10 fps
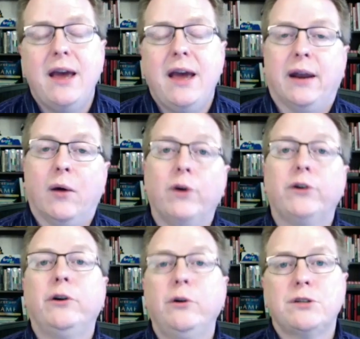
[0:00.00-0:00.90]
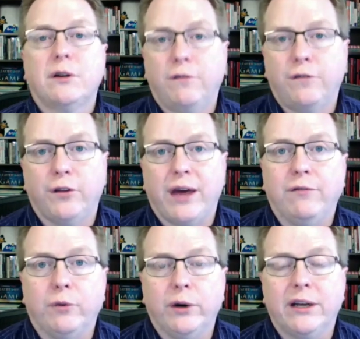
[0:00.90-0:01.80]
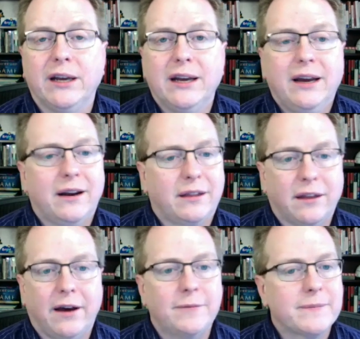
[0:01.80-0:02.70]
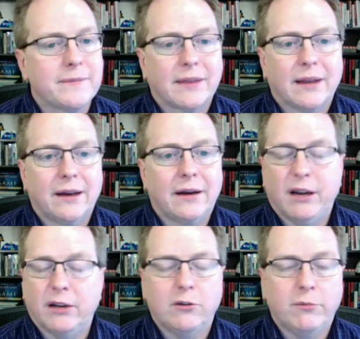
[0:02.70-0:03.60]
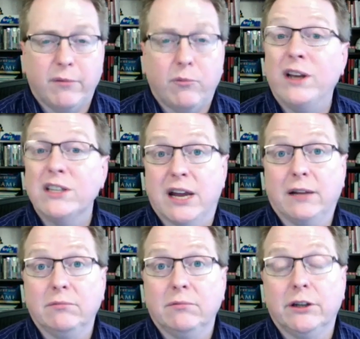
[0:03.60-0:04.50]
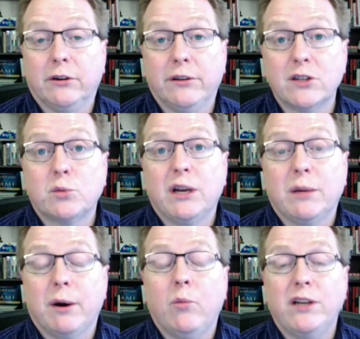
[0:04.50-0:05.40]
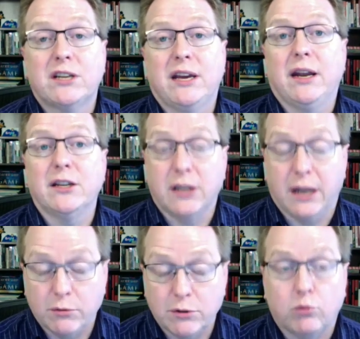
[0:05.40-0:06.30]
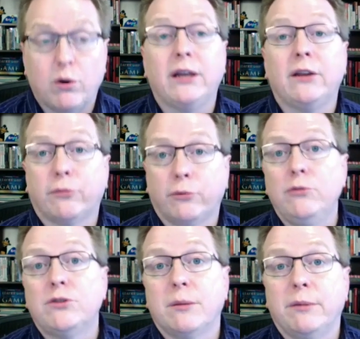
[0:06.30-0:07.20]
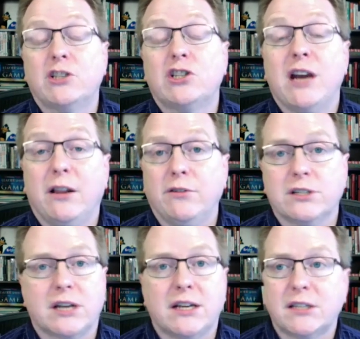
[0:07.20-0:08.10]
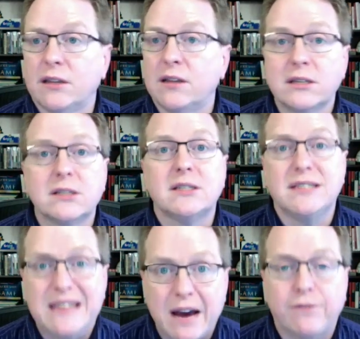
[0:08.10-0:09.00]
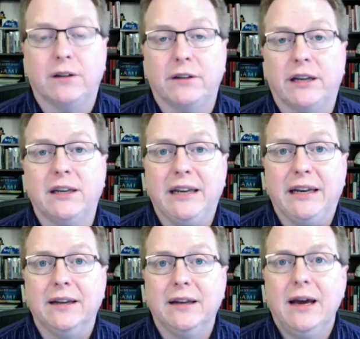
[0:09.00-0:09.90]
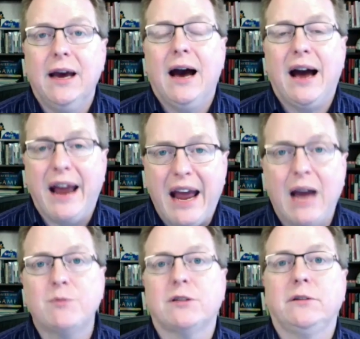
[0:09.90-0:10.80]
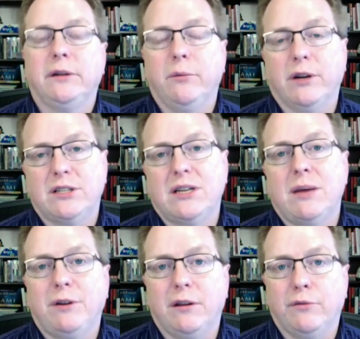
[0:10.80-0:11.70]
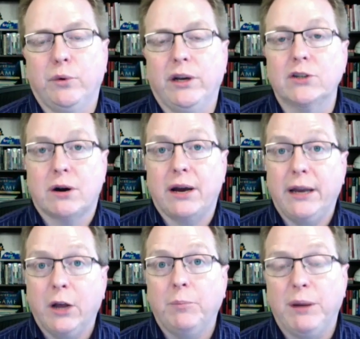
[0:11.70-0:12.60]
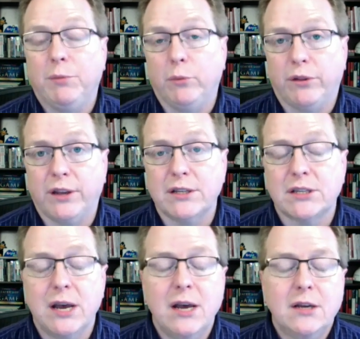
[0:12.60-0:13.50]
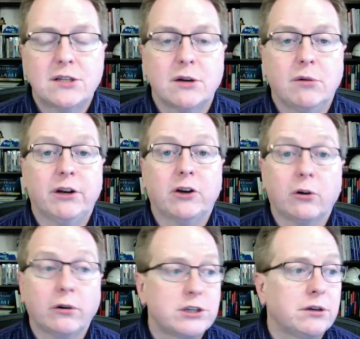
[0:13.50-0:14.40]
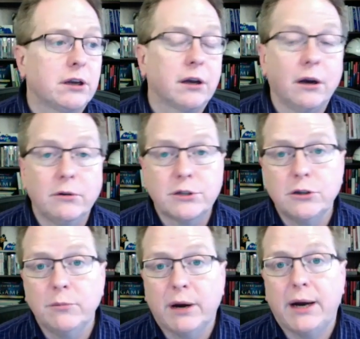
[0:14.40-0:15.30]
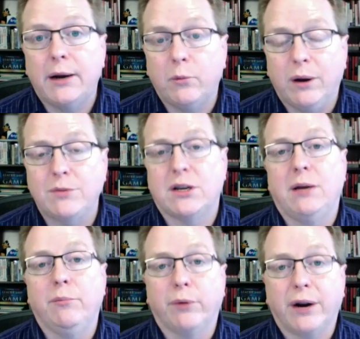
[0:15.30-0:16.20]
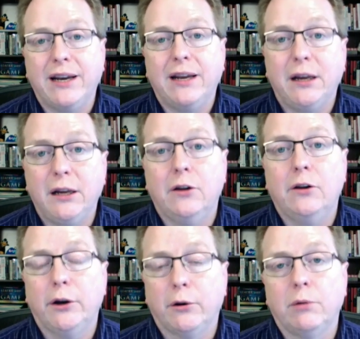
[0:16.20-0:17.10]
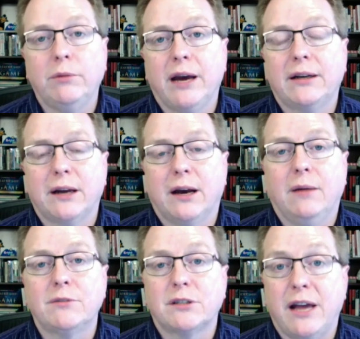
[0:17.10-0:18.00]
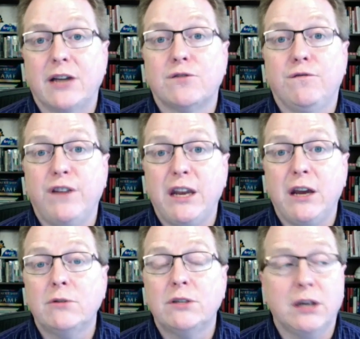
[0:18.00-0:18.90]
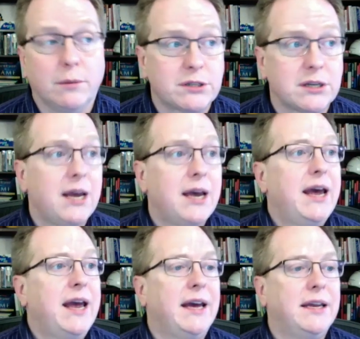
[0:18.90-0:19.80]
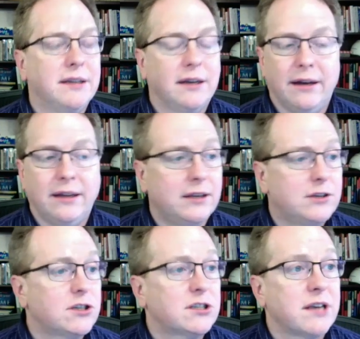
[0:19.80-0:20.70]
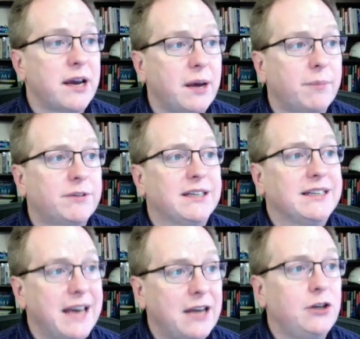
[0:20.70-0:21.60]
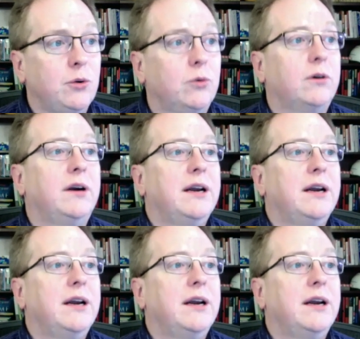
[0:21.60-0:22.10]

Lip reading: And I wonder who's going to fill that void. I thought, got about Wednesday, literally this week about Wednesday, and I was running through some of the challenges, and I said, this is definitely a need. I absolutely want to step into the void and try and help people with this. So I'm going to encourage you to go to my website, brighthillgroup.com/video tips, and then just sign up to get your